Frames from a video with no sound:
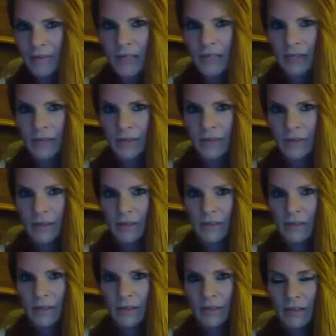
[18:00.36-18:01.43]
there
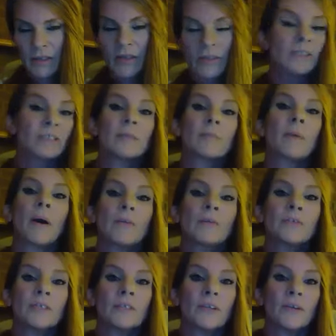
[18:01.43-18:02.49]
that they're
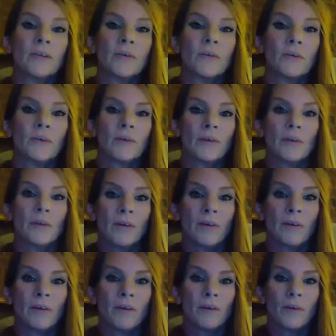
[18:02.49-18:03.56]
supposed to do.
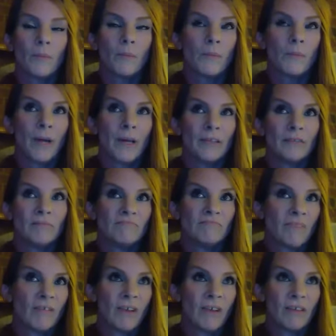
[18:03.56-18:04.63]
But
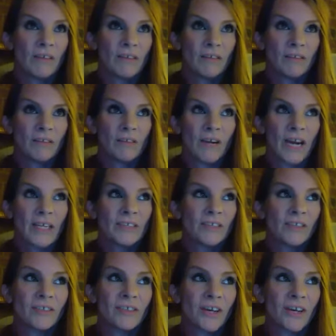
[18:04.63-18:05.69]
if their hands
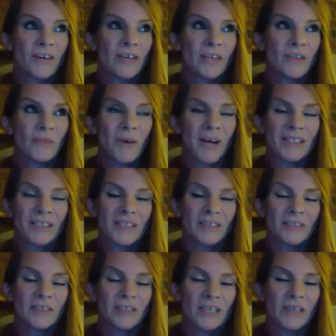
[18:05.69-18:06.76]
aren't dirty, then why is
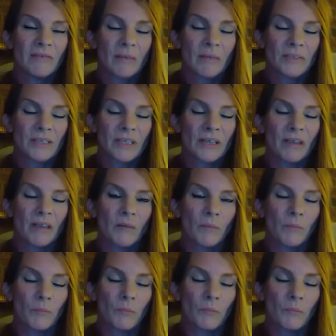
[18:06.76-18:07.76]
LG&E representing them?